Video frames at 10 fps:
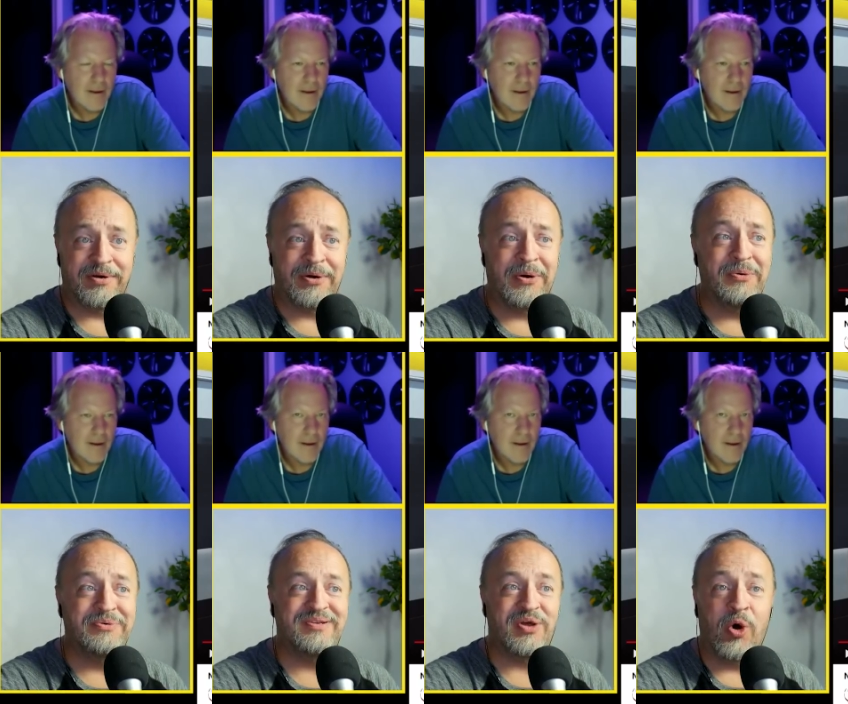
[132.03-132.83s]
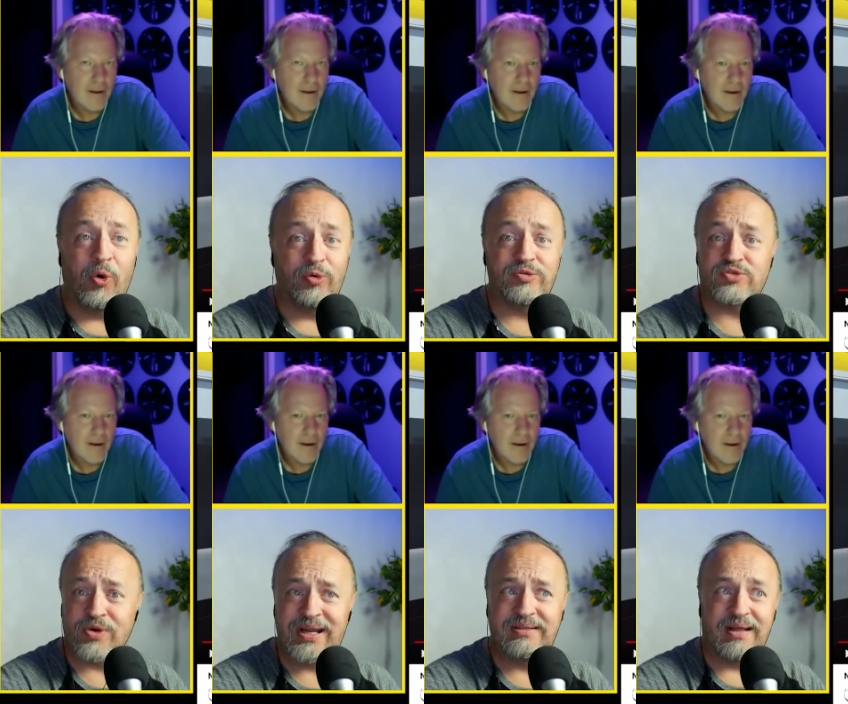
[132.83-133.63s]
Speaker 1: own the whole
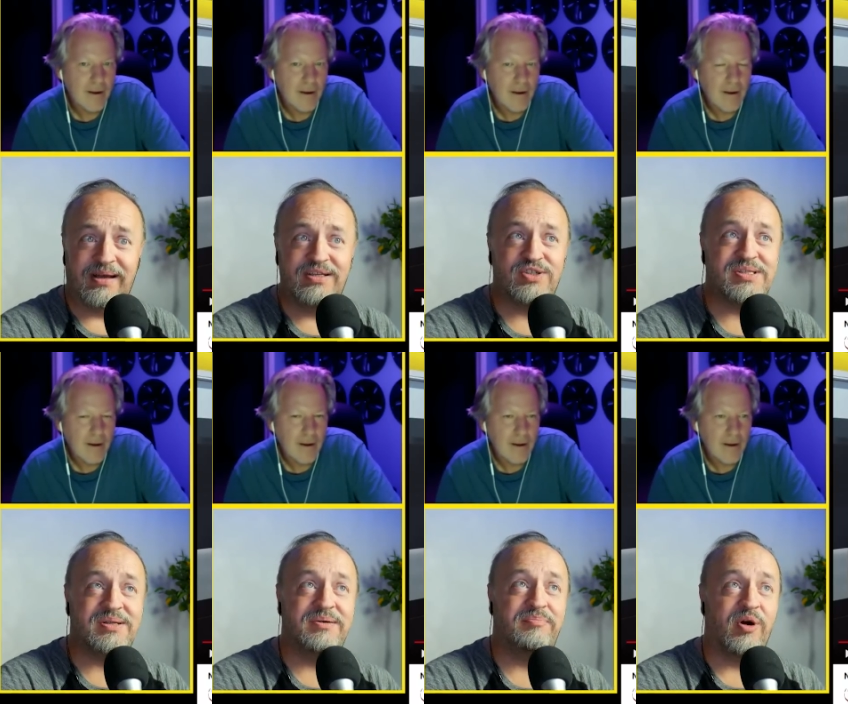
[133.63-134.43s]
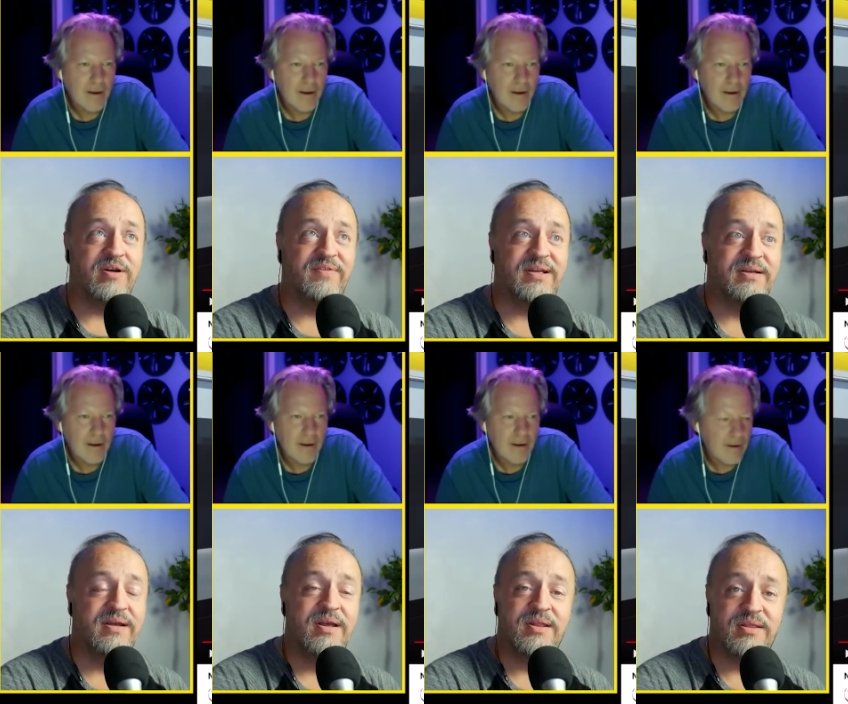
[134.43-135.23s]
train line, just the part of it,
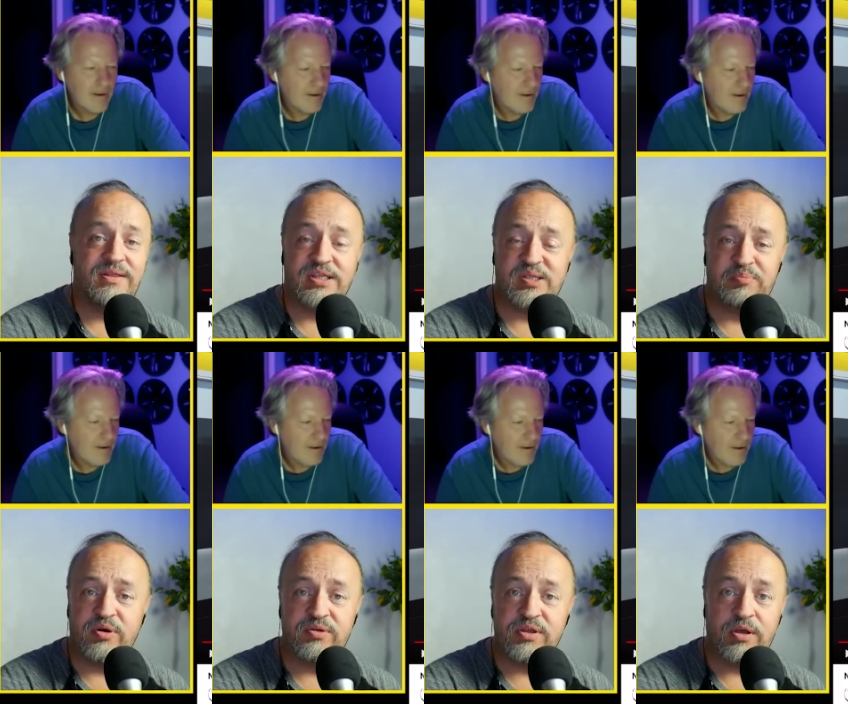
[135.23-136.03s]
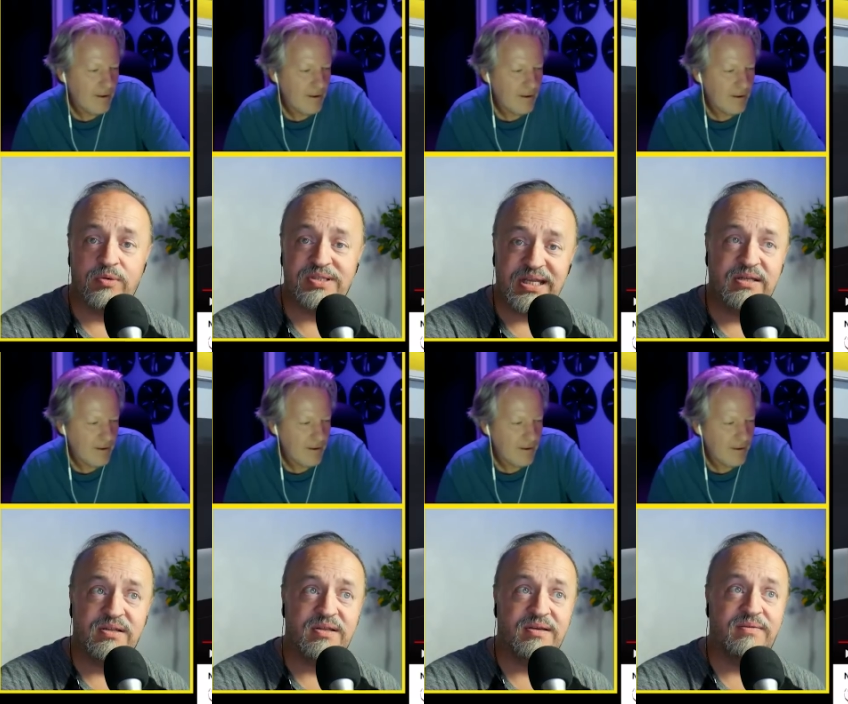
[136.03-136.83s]
the spur that goes
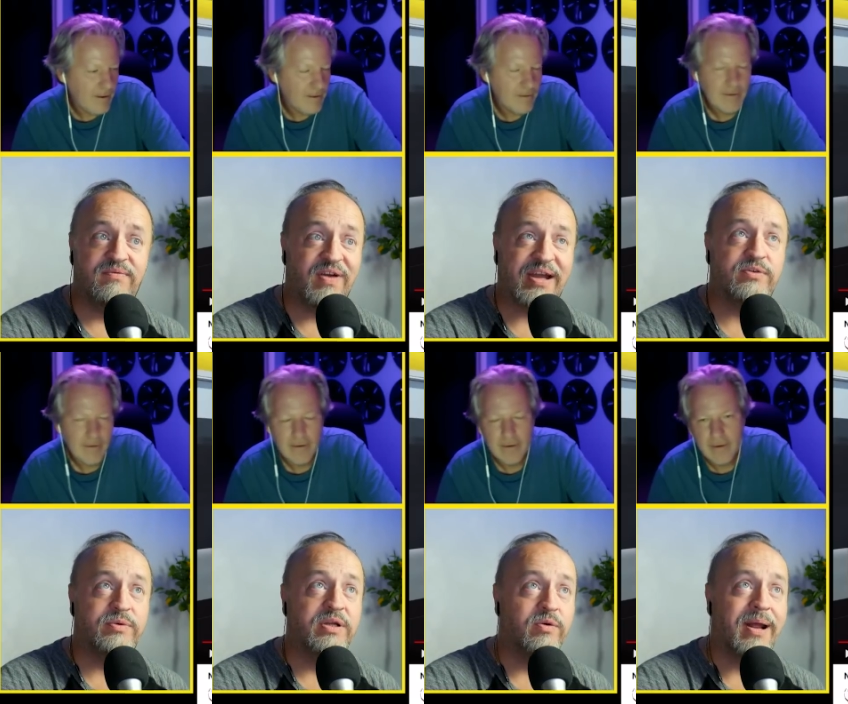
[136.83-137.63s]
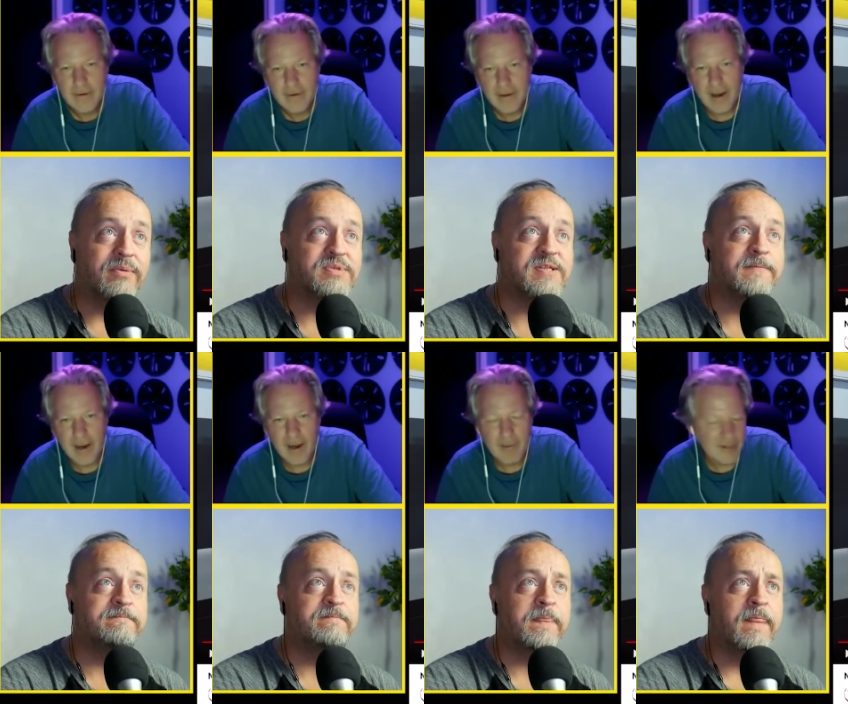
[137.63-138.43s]
into the factory grounds.
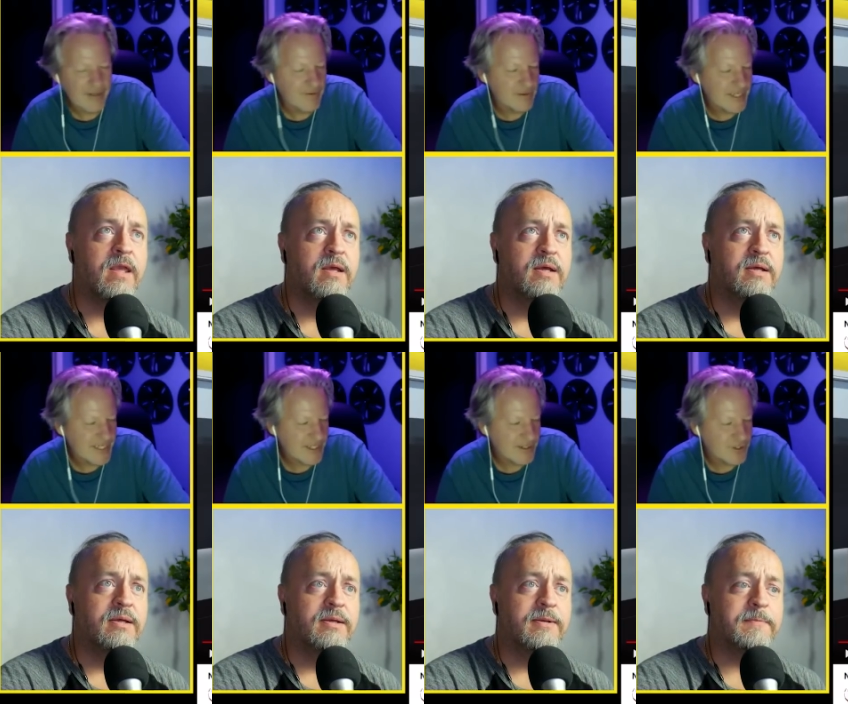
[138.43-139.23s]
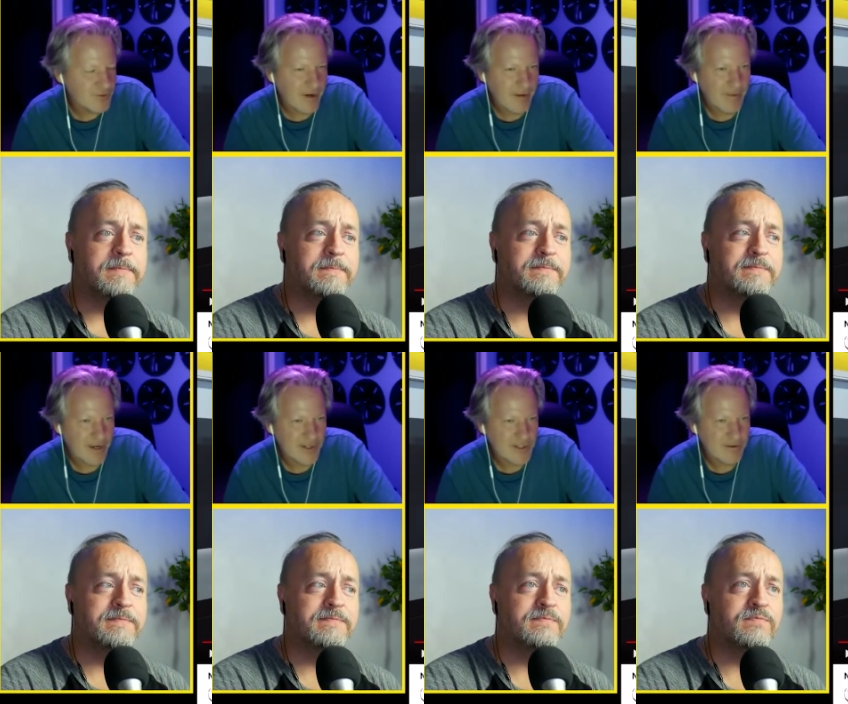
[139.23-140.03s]
Speaker 2: Yeah, I, I believe they're leasing the
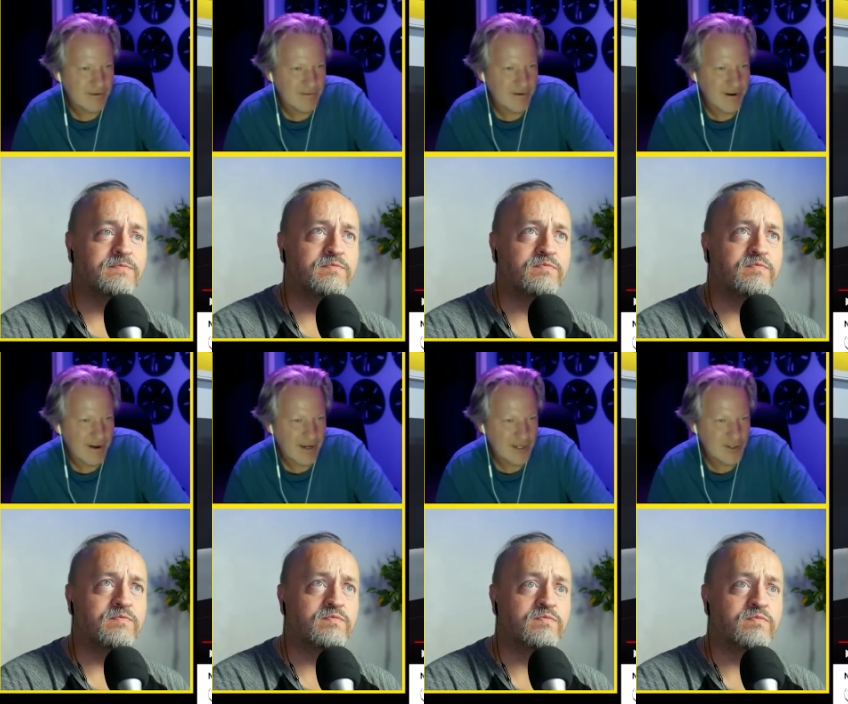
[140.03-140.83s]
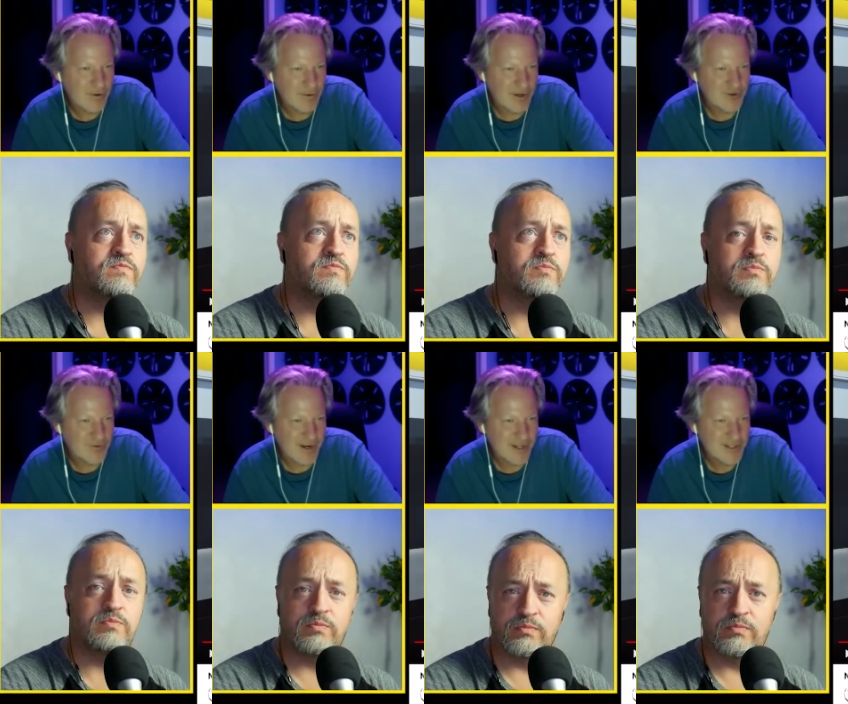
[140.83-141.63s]
train because they're they're not into
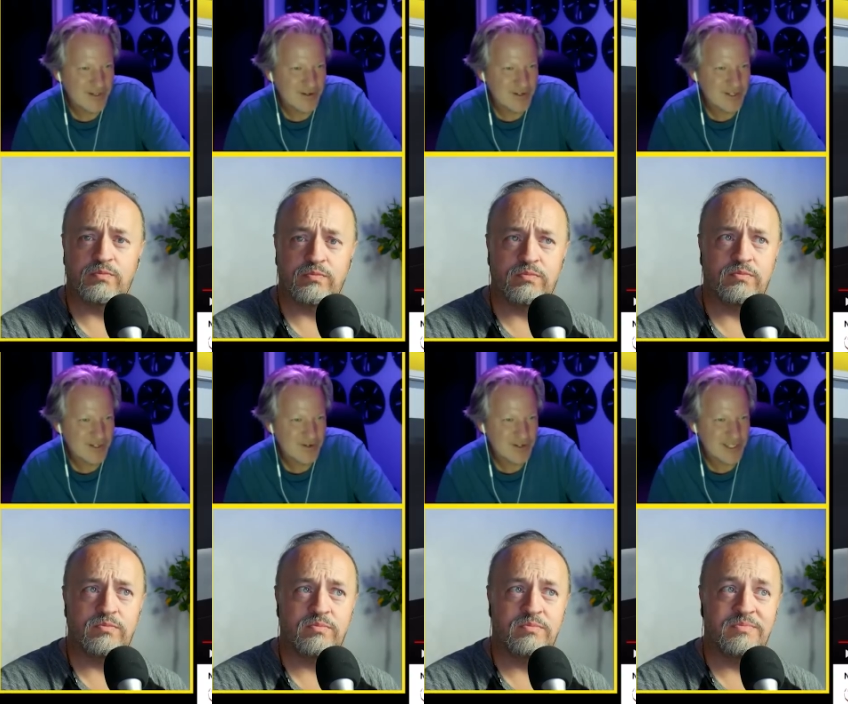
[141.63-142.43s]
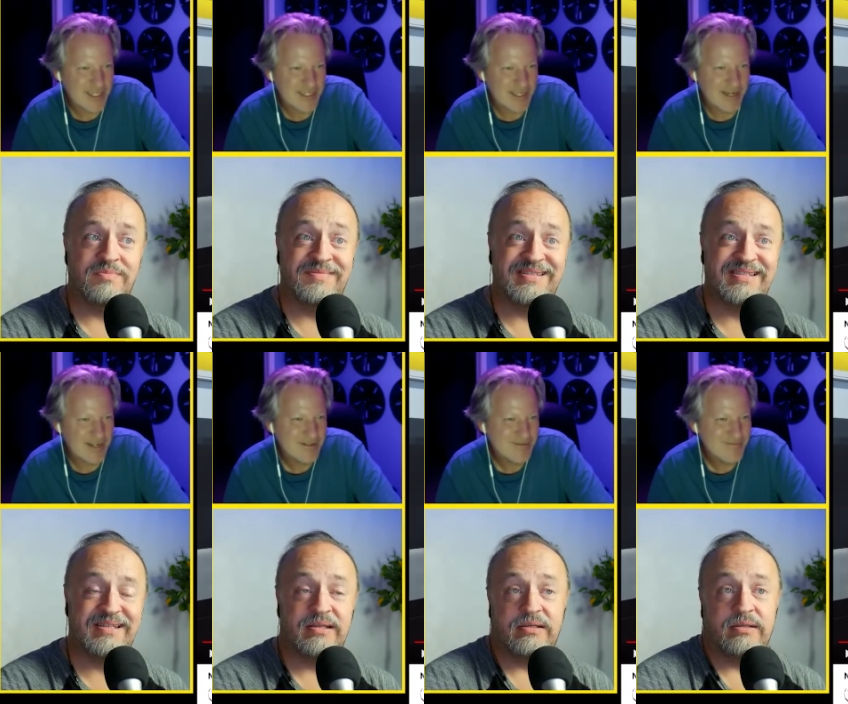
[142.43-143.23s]
owning trains. They're just they're just leasing it.